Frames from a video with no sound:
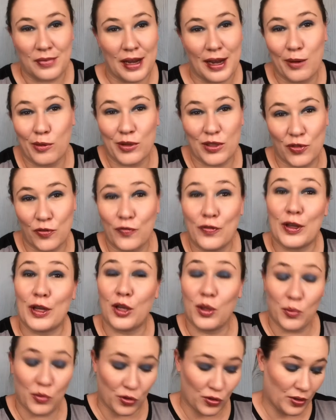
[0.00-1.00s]
it was
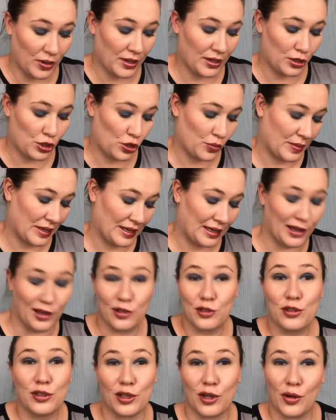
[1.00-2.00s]
film or do my nails,
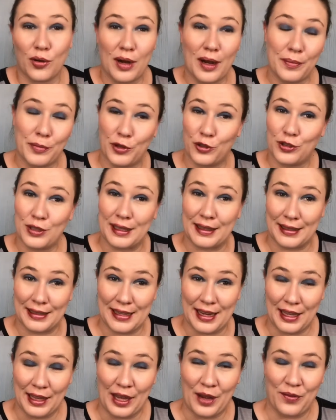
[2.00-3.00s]
so I'm using the
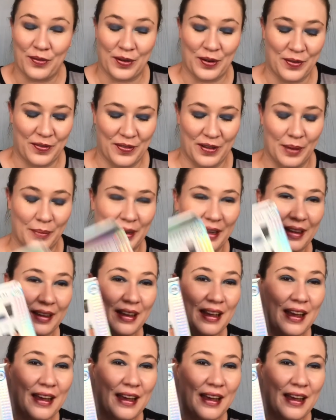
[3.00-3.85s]
daylight for filming.